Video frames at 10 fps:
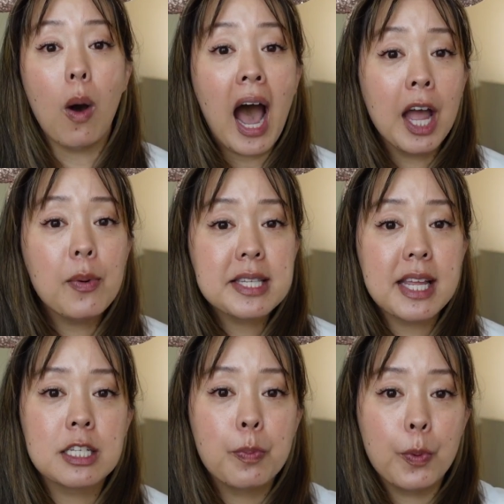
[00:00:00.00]
I always
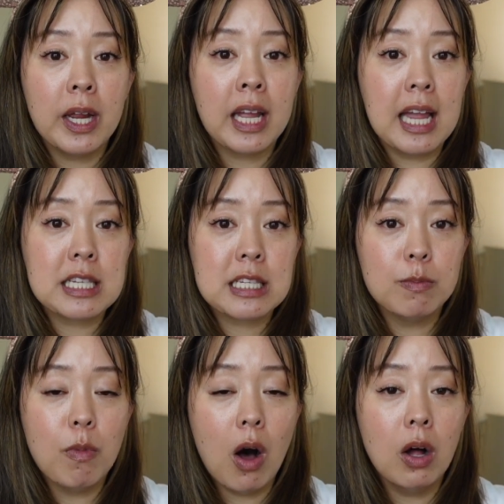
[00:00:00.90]
like to bring a
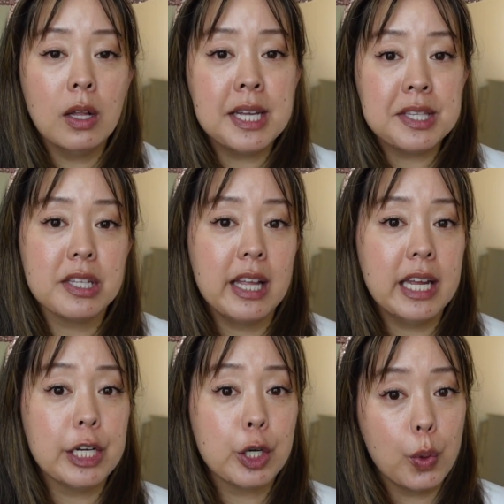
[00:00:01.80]
small
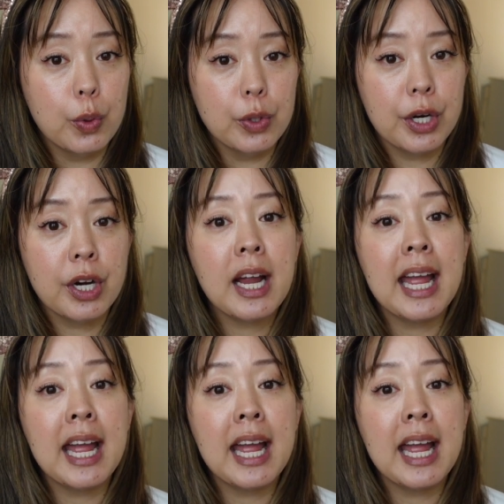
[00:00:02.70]
insulated cooler.